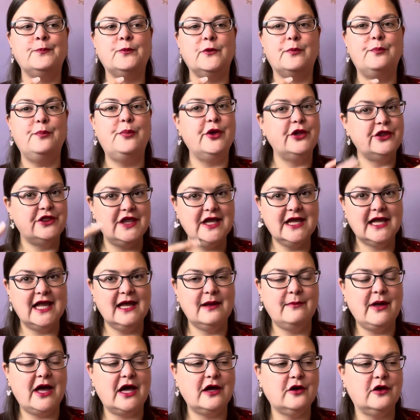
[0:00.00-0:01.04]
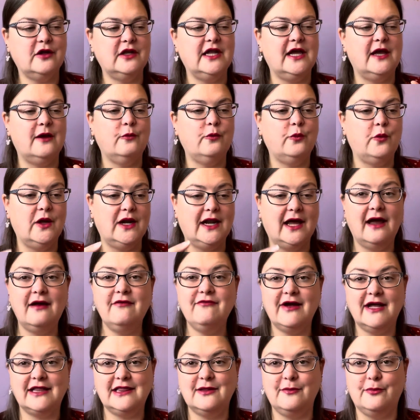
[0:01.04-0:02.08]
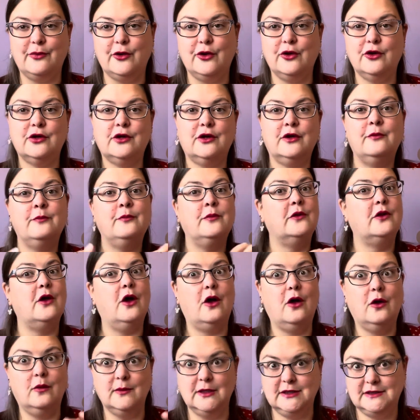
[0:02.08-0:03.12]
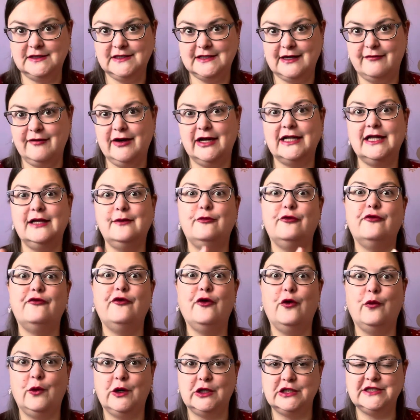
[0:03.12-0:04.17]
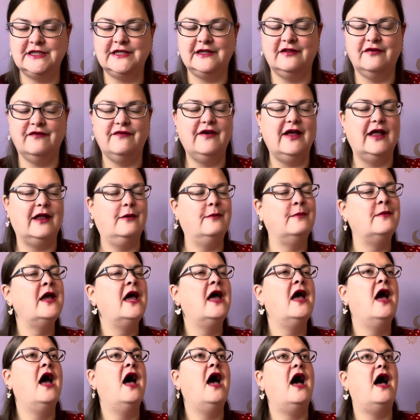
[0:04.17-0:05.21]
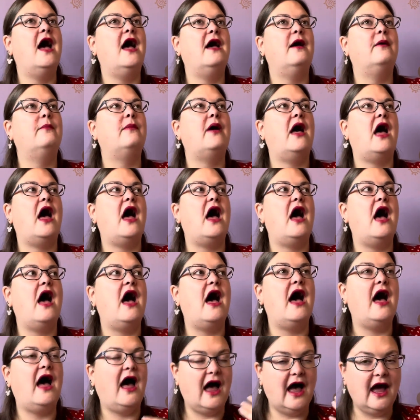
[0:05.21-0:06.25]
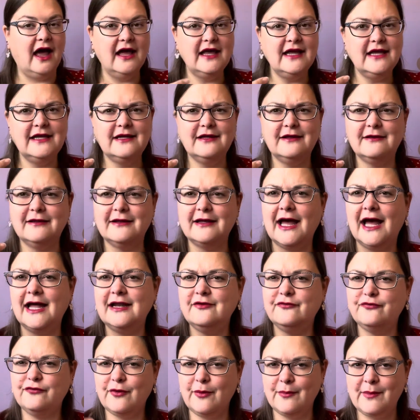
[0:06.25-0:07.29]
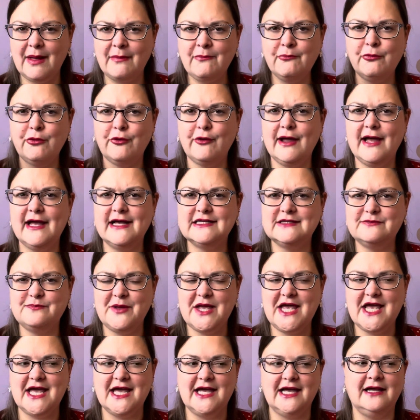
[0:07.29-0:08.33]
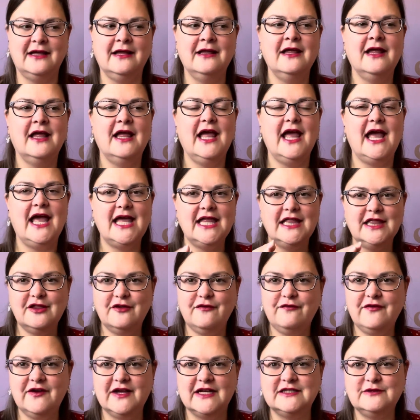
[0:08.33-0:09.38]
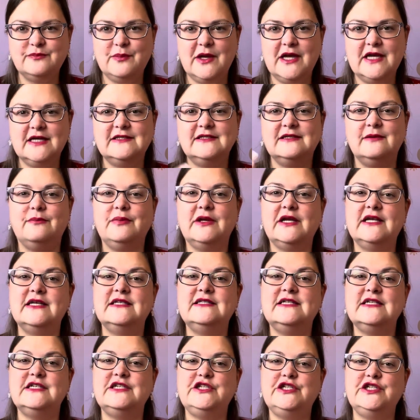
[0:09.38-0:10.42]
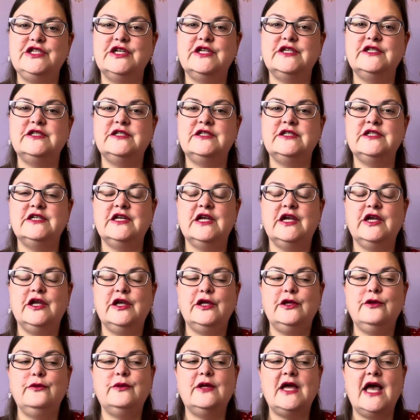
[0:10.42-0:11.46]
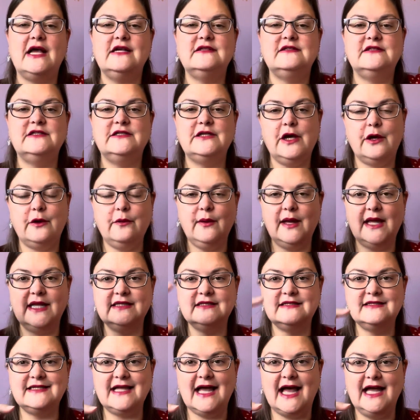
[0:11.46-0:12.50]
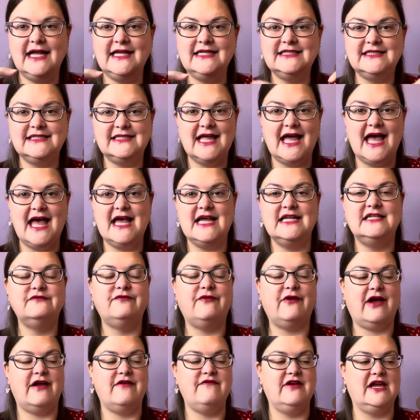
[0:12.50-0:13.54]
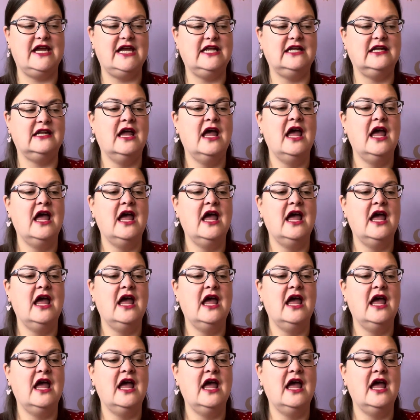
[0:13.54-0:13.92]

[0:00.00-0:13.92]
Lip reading: But thinking back on it, when I read the book almost directly before watching the film, I kind of remember it as being in the first person, because it's just, you get so inside the head of Irene